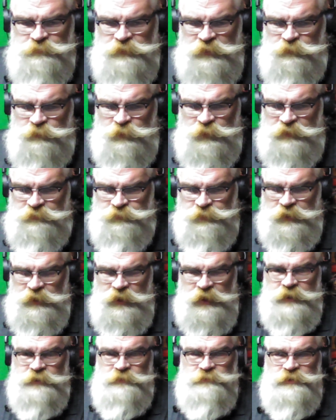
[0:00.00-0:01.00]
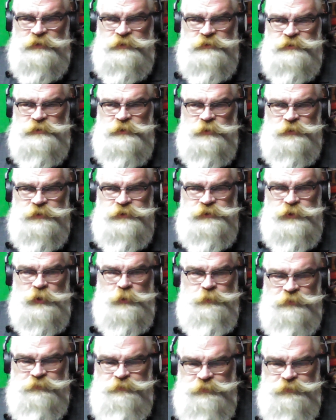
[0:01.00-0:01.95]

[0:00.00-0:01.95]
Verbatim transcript: But whenever I just do a stupid